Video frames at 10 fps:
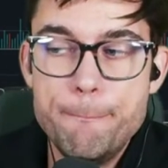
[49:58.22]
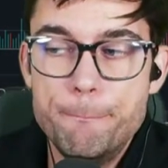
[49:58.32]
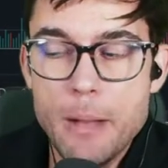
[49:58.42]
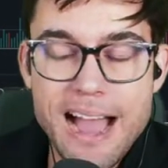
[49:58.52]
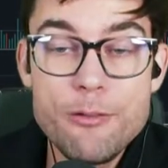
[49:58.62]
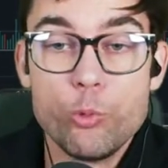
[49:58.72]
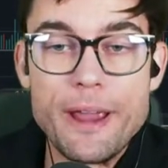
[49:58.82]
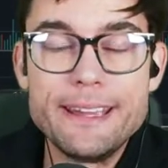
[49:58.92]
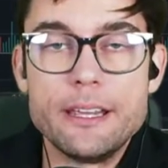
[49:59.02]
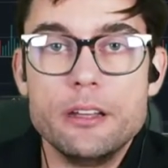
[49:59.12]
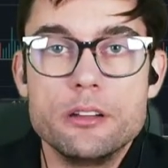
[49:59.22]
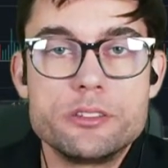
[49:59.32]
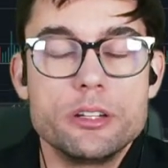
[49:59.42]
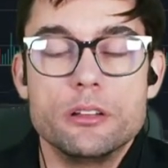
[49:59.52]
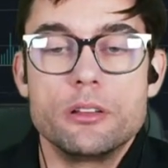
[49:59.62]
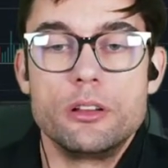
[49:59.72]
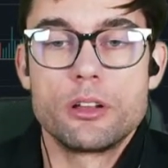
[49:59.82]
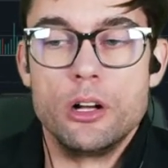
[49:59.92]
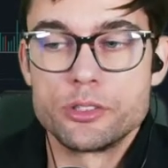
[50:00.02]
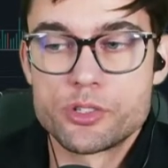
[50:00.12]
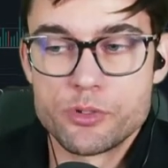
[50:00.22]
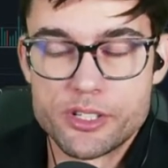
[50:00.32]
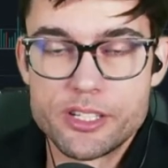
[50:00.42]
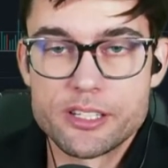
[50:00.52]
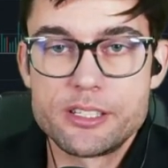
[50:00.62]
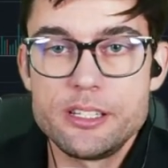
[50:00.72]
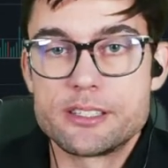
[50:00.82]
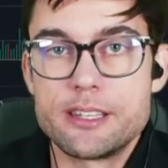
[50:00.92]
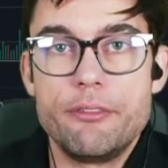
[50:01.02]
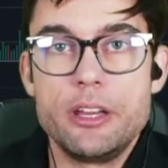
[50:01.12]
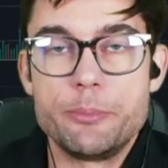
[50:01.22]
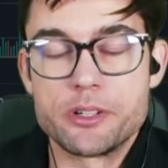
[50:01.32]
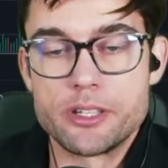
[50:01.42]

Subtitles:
I waited until alts were 60 to 70%